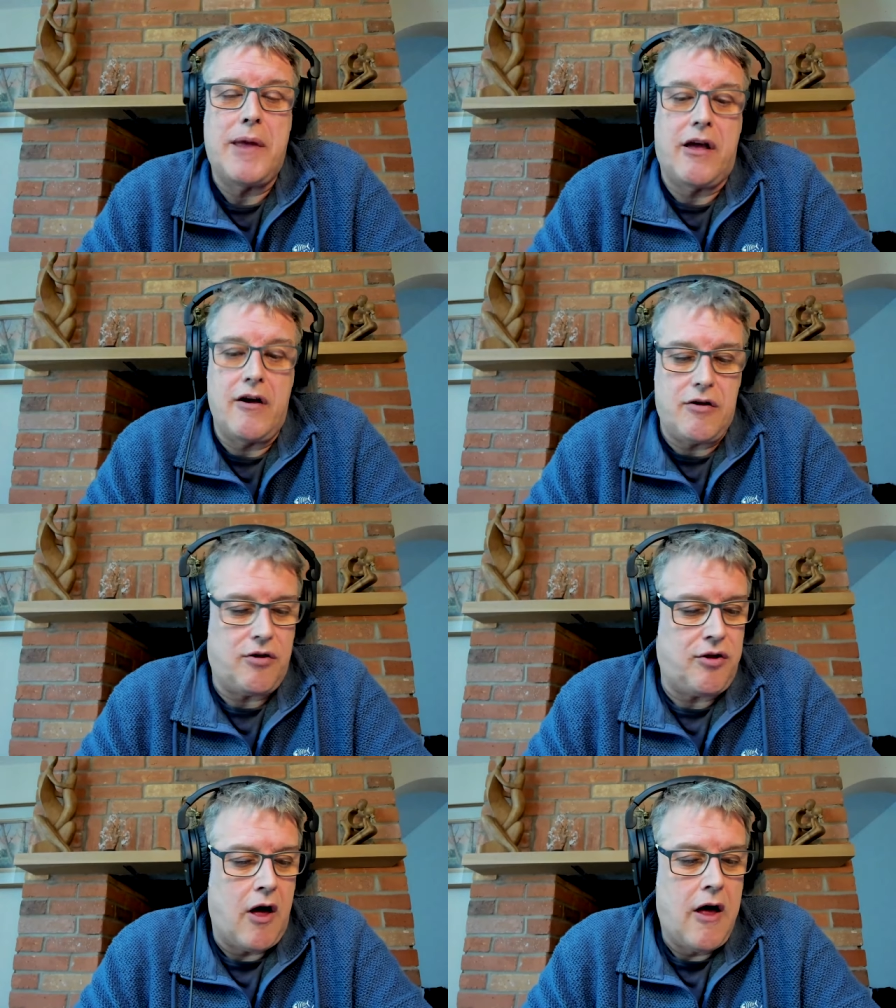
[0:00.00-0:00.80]

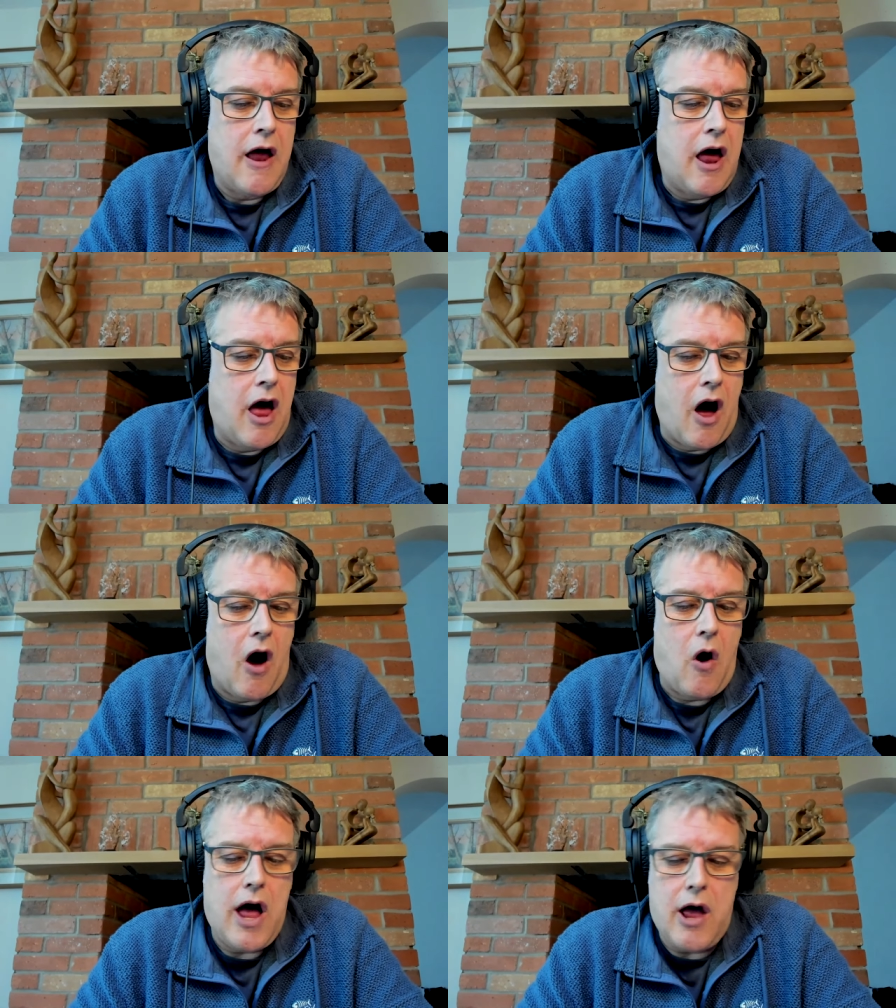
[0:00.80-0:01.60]
because
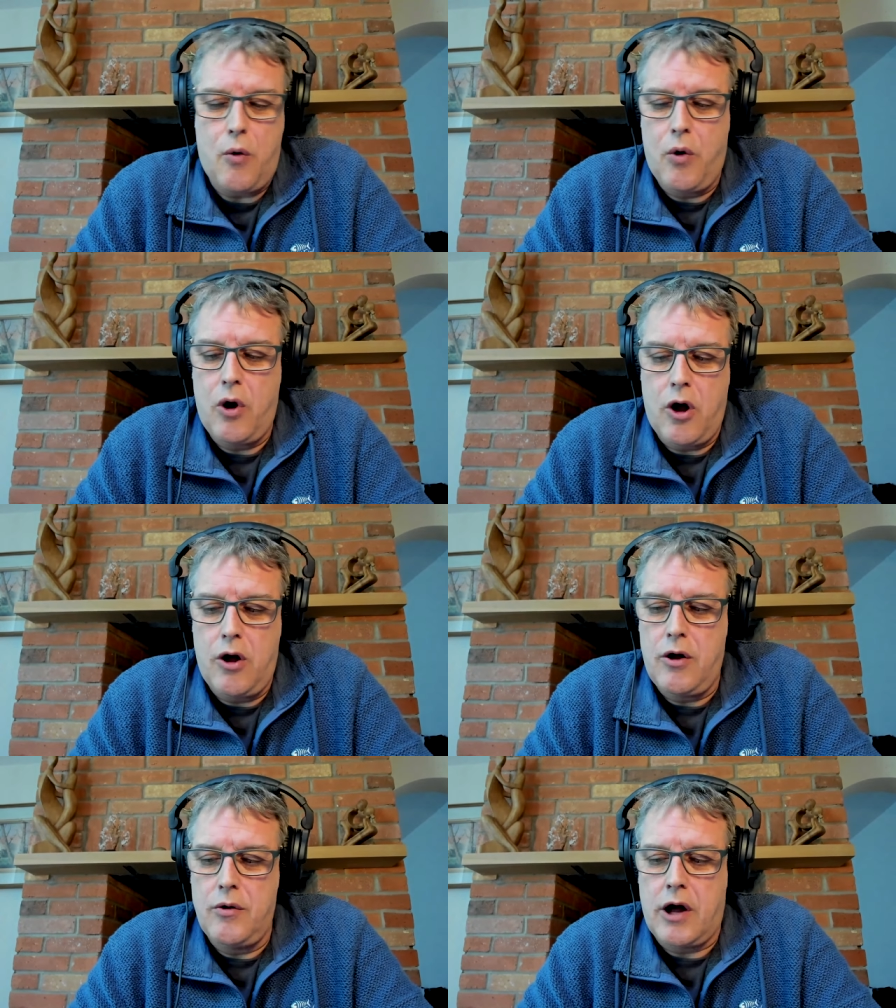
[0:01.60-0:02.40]
I
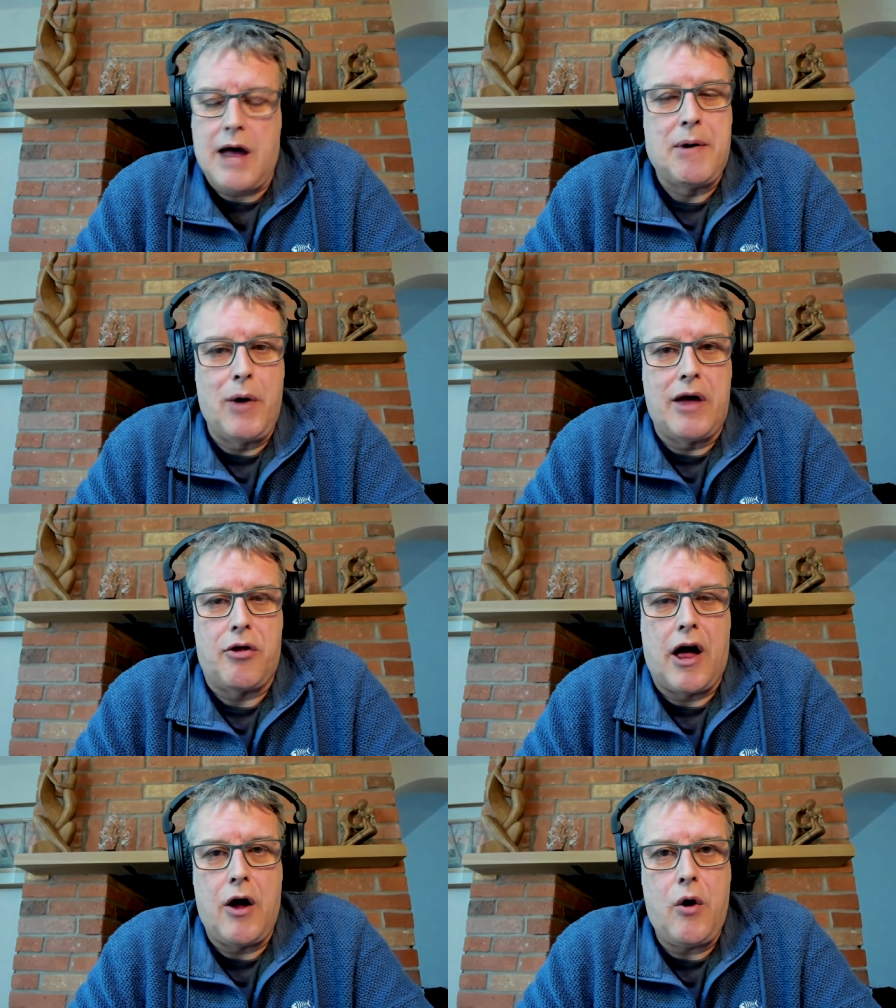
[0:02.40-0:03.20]
a couple of weeks
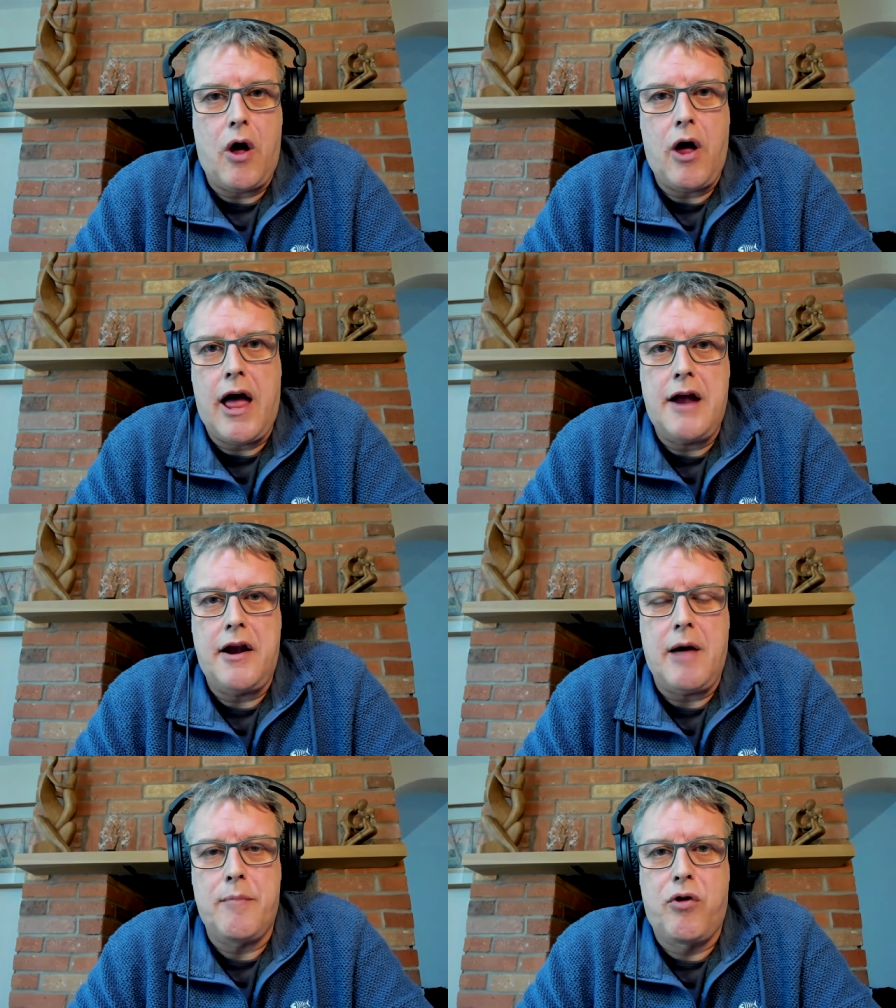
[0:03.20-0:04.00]
ago headed
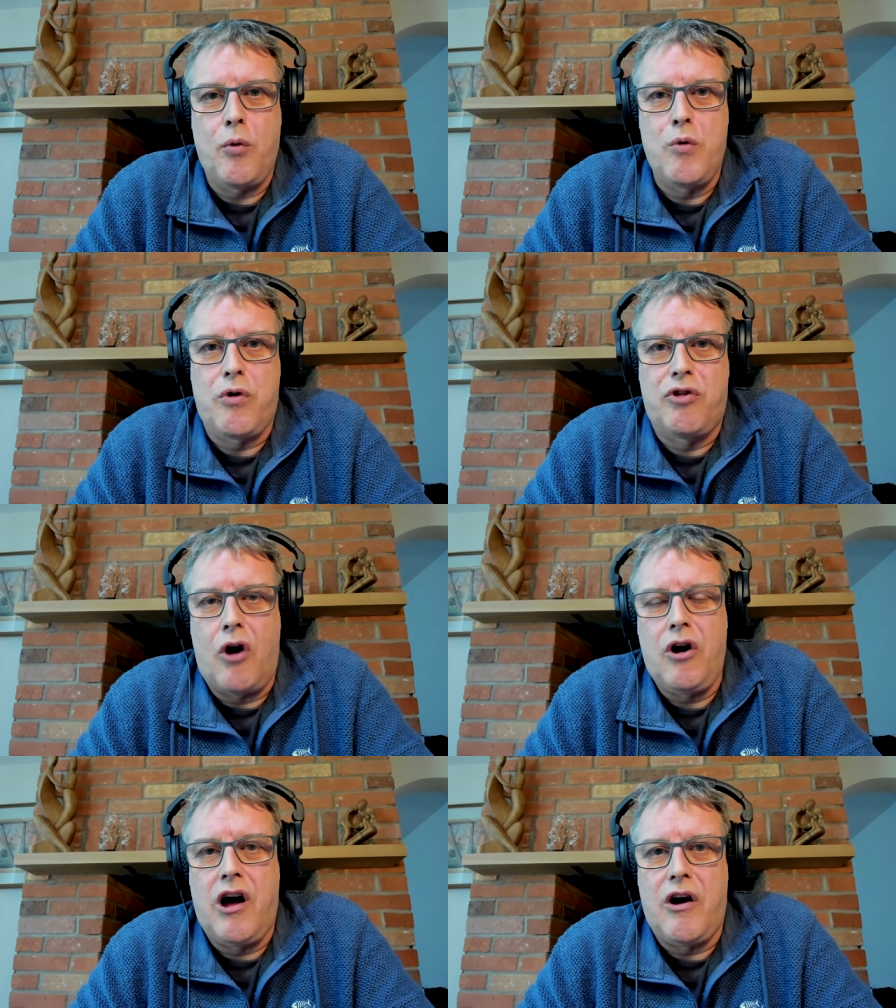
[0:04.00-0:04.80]
up towards
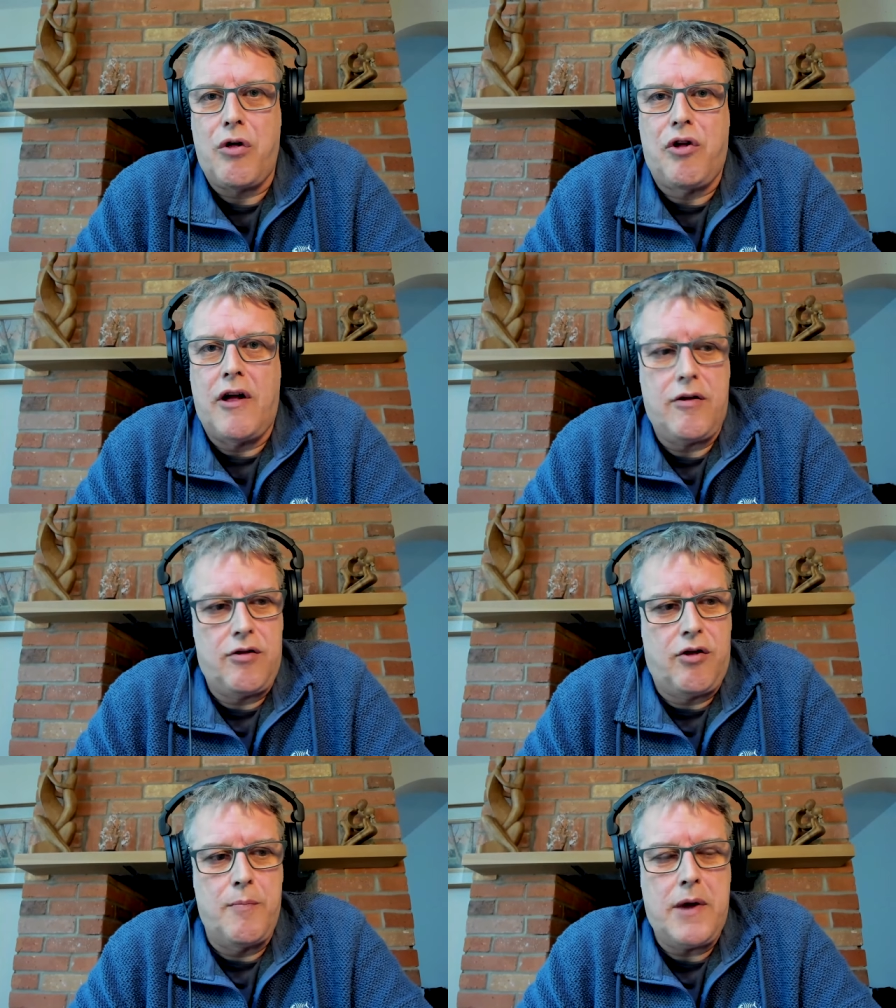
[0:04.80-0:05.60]
Doncaster
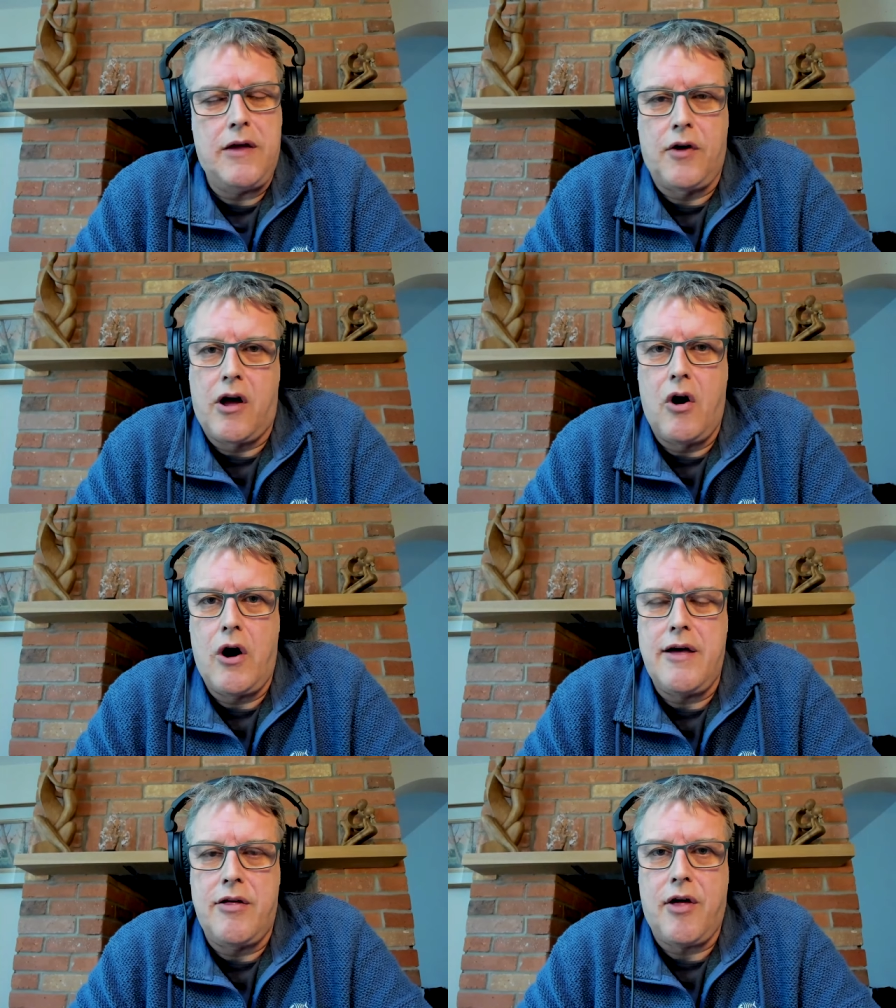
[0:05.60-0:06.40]
to meet the
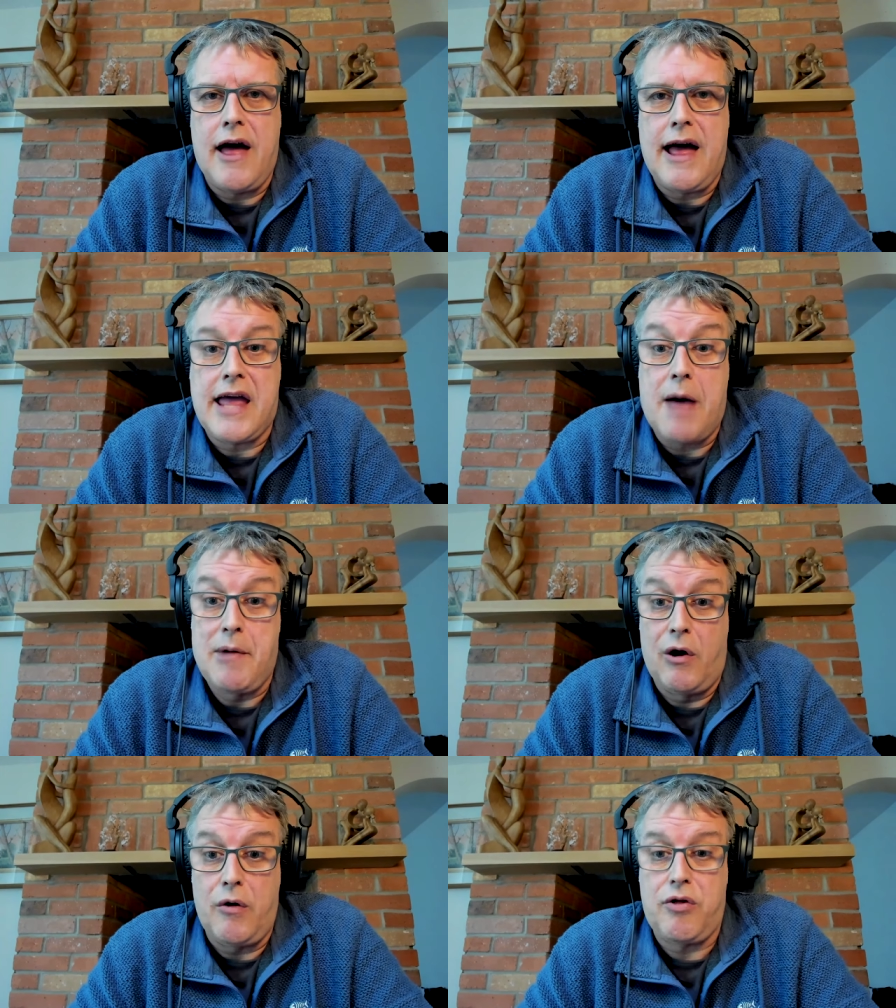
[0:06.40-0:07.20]
guys at
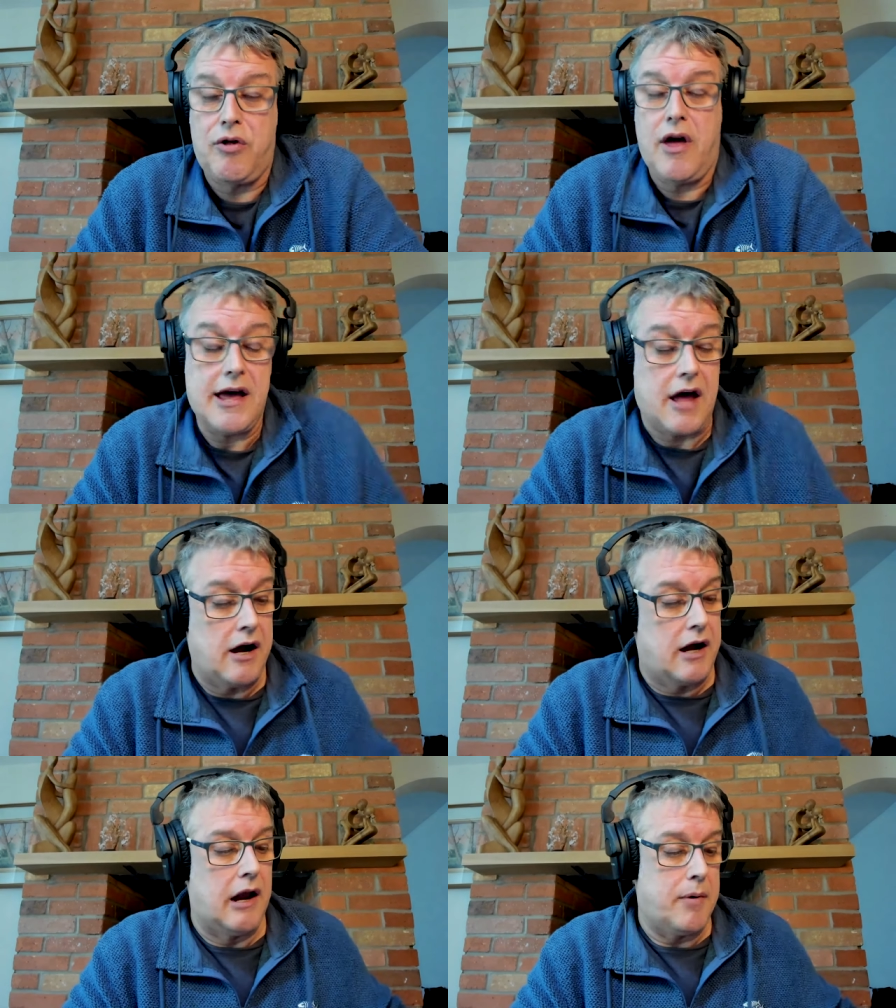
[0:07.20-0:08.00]
Camelot's Airgun
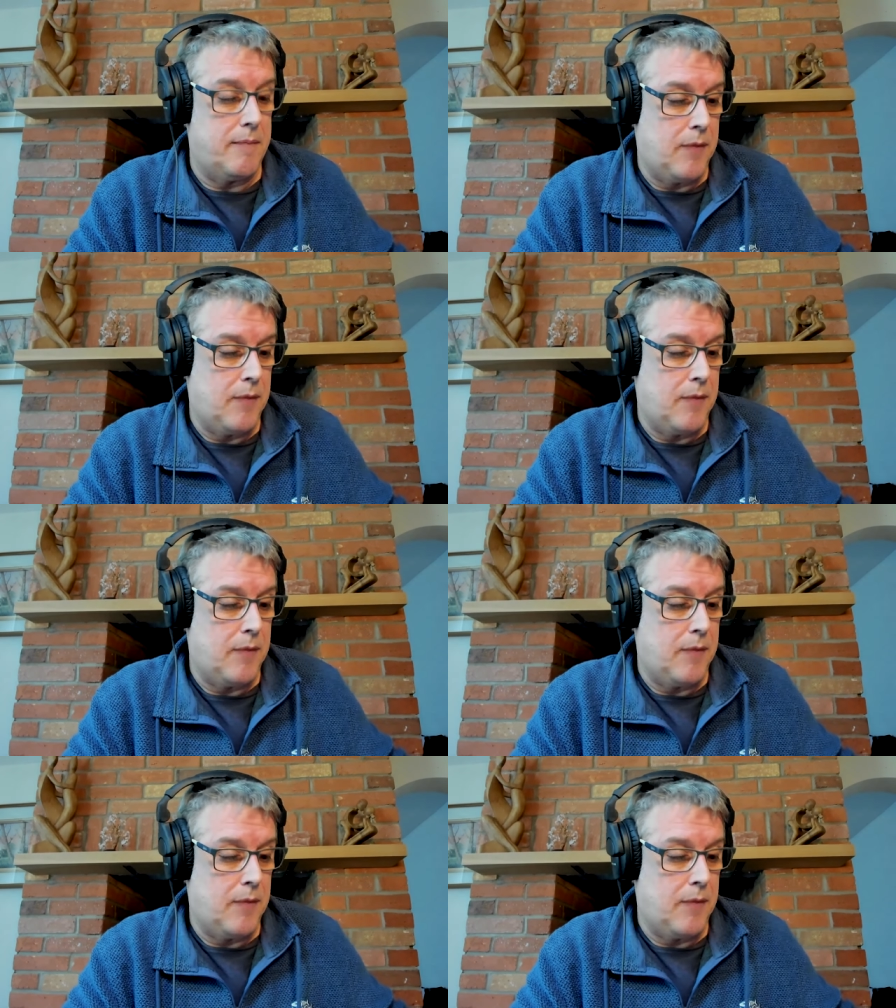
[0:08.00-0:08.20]
Club